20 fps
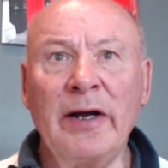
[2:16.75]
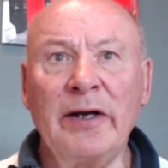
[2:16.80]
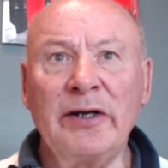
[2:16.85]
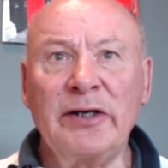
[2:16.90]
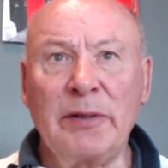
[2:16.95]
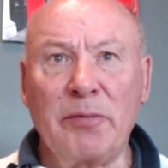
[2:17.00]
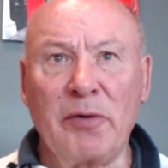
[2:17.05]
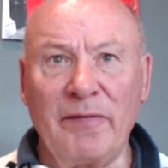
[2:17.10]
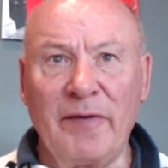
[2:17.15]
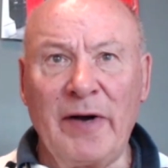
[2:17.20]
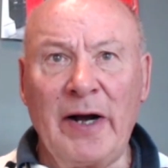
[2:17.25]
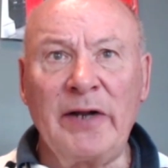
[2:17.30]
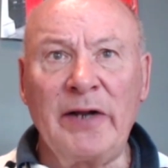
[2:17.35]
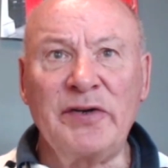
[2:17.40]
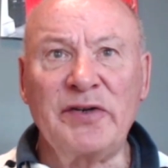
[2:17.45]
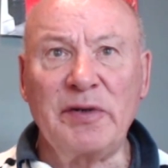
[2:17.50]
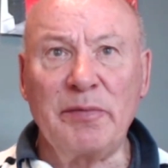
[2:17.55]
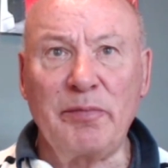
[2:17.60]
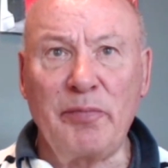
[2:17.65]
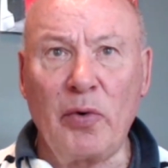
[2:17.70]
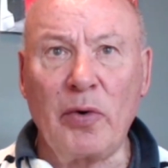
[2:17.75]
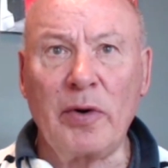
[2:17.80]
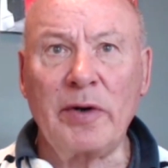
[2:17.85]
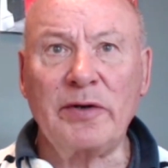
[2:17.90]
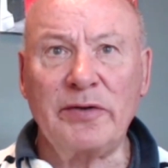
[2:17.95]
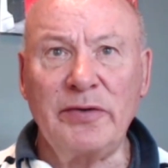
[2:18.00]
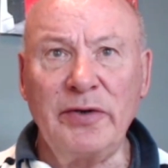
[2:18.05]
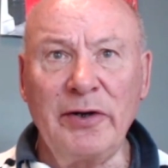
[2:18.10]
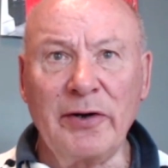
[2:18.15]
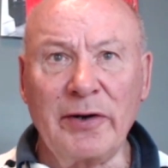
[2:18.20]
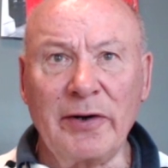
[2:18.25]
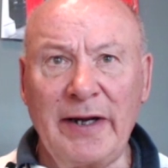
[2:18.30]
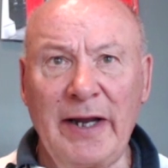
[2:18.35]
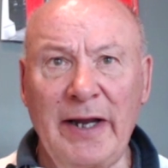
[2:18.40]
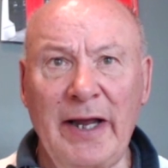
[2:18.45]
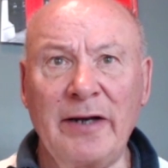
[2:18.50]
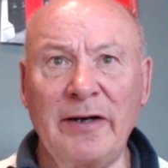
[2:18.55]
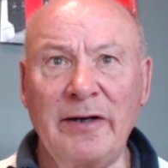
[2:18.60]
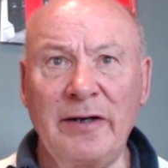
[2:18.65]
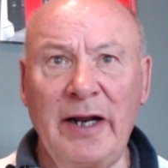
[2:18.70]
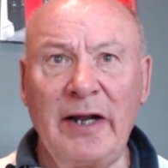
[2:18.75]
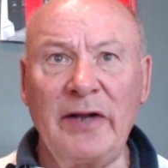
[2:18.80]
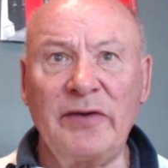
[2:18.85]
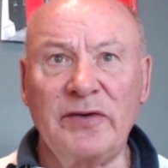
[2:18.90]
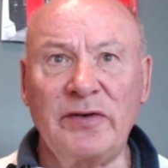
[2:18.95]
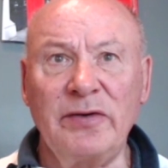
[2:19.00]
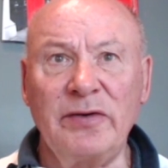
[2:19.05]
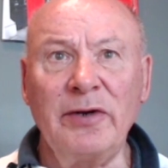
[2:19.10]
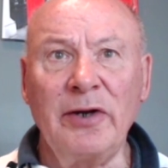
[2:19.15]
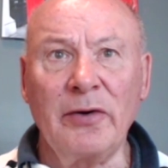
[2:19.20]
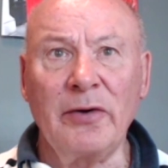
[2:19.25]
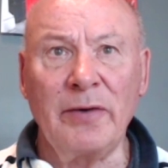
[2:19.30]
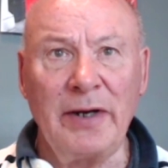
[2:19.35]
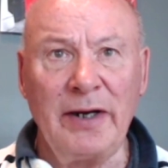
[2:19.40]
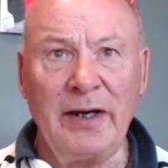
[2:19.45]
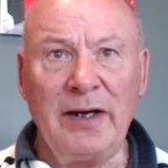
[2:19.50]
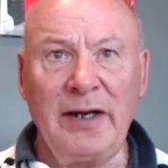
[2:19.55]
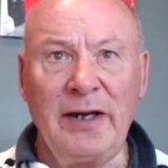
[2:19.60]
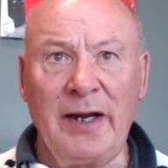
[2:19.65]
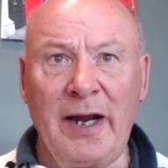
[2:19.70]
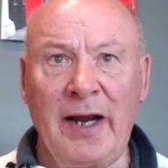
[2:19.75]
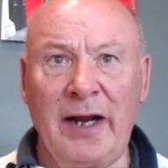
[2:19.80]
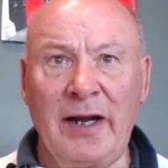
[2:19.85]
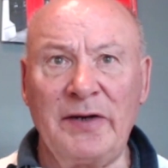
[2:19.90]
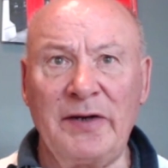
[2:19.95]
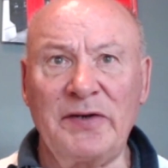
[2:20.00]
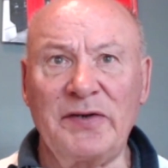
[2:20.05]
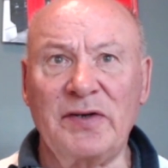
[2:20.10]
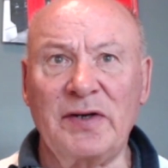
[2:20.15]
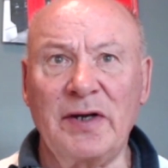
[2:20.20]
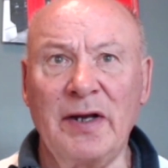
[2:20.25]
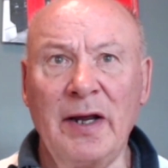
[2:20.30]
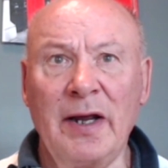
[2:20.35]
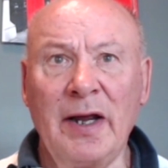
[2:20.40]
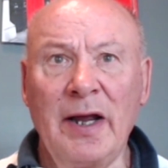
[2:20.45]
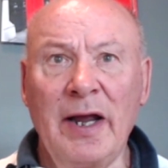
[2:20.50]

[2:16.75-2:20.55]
to provide support to your candidates, to your EDAs.